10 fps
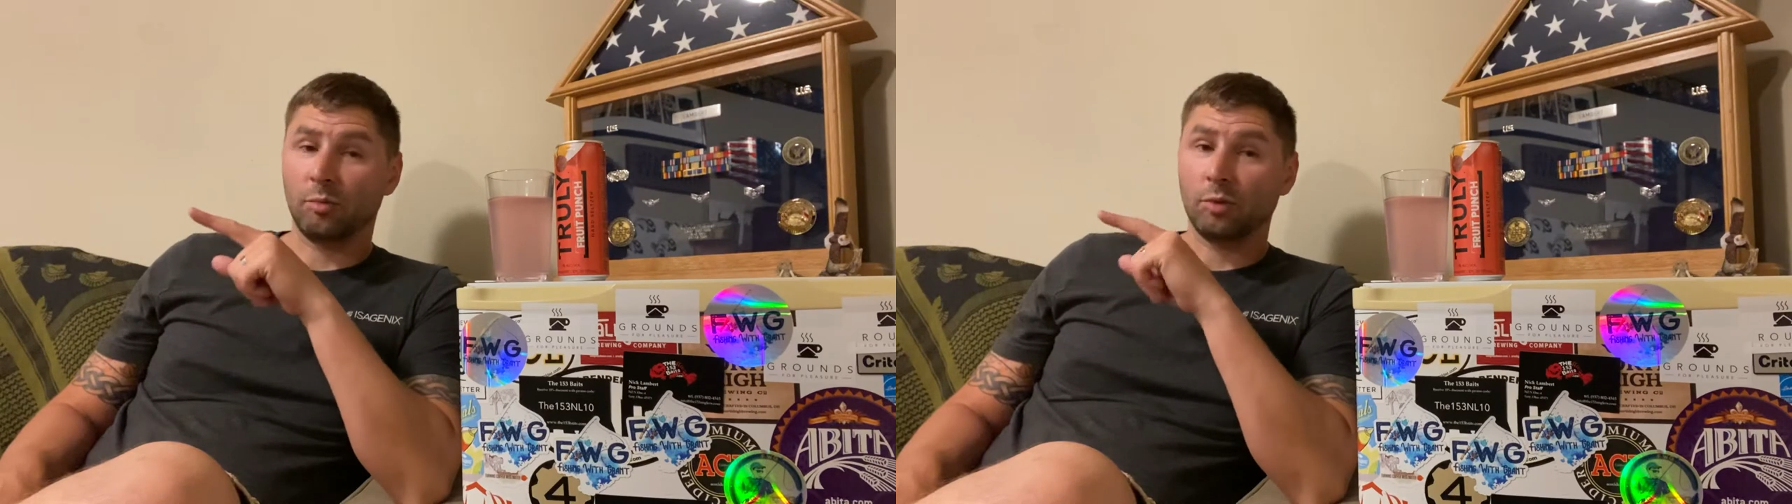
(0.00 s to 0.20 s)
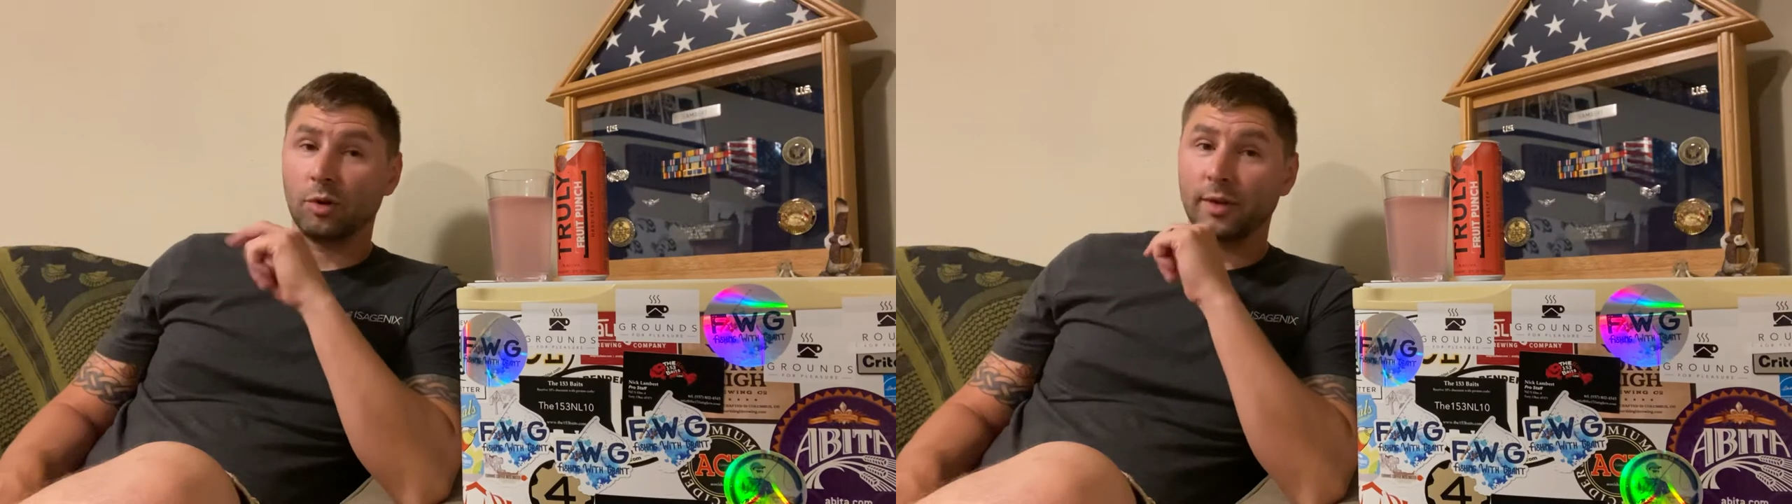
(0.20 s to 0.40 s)

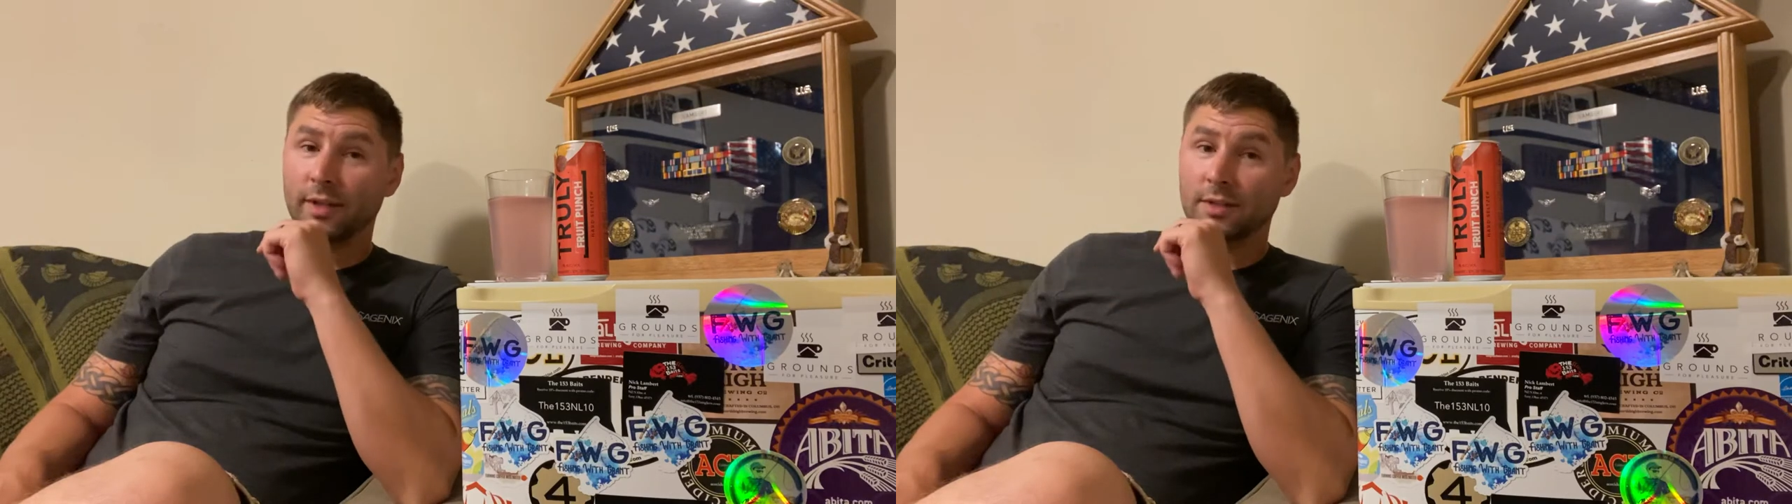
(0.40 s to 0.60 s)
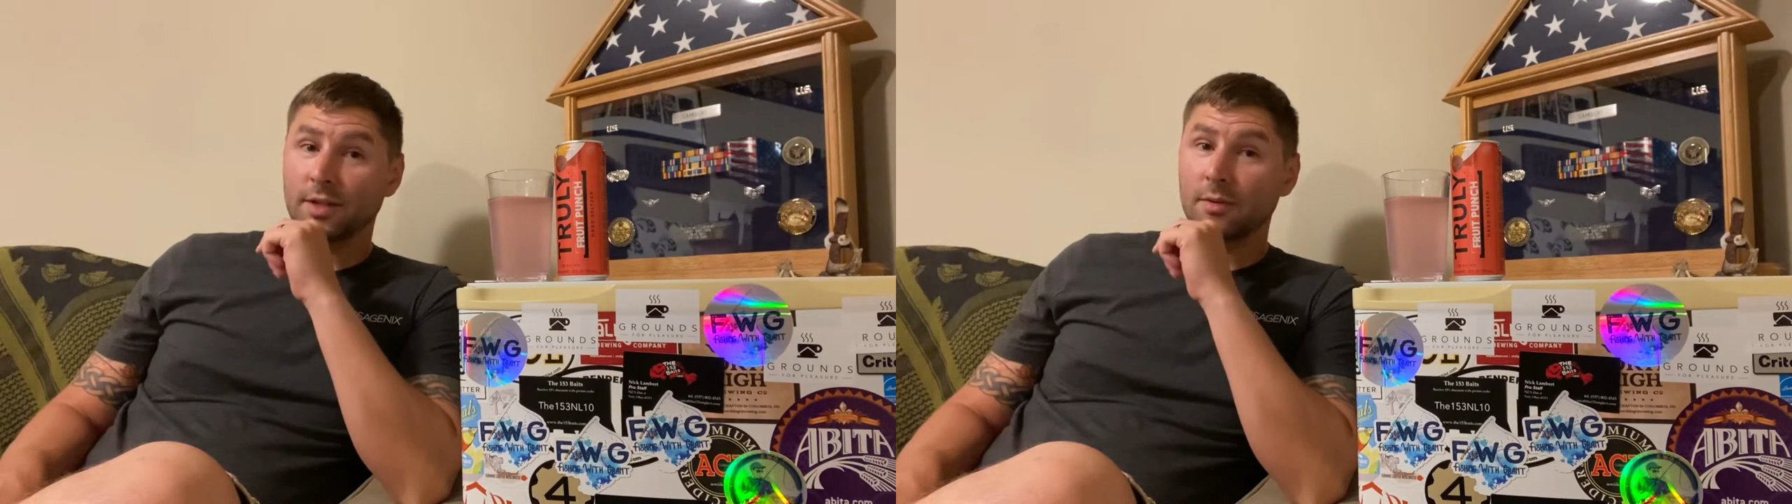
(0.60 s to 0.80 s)
brewing
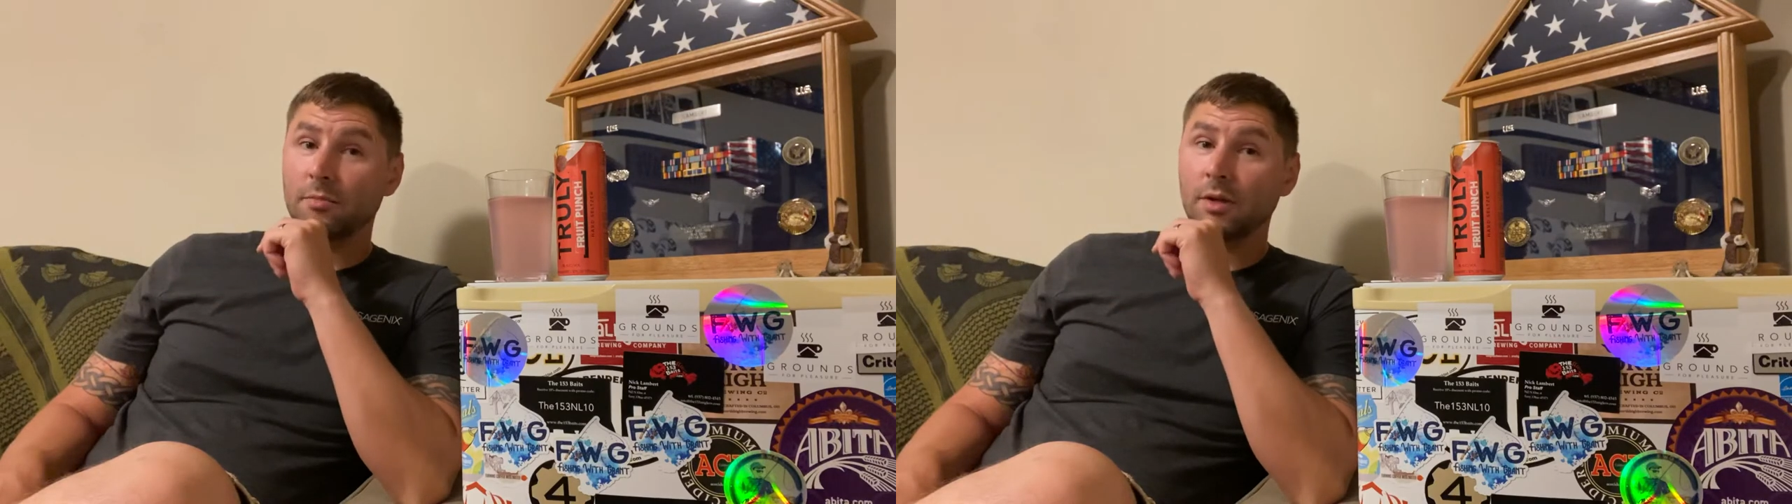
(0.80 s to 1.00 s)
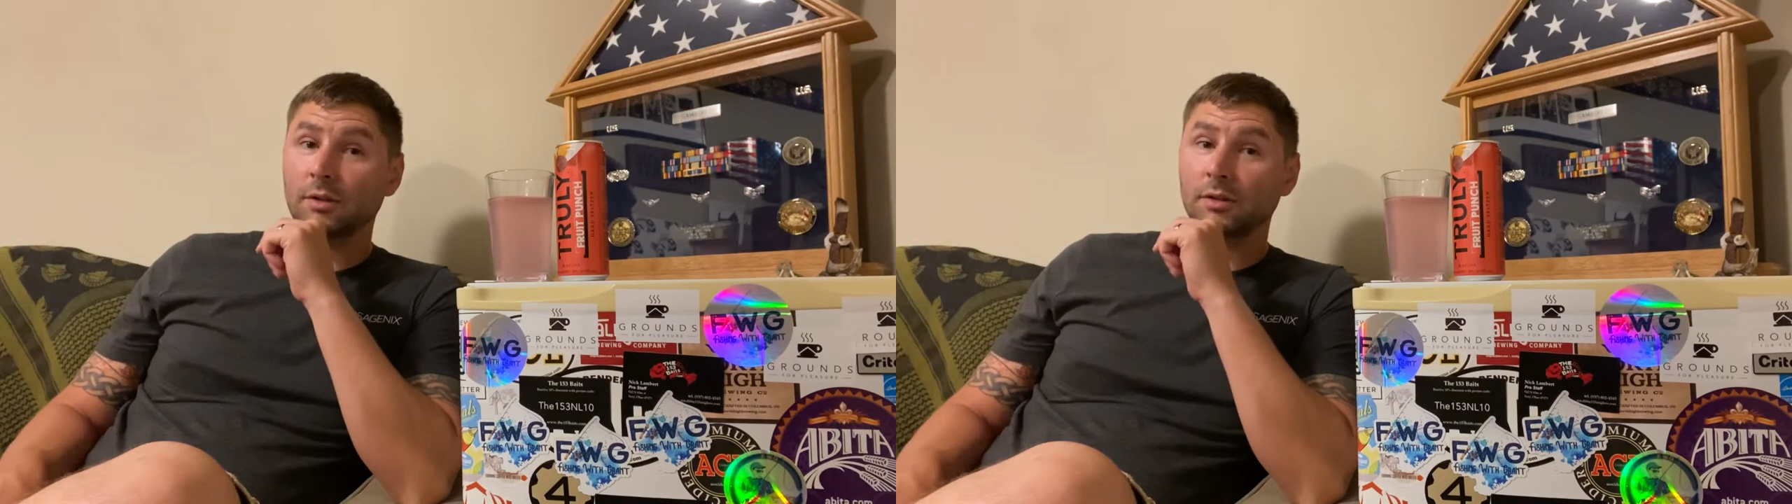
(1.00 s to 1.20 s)
some,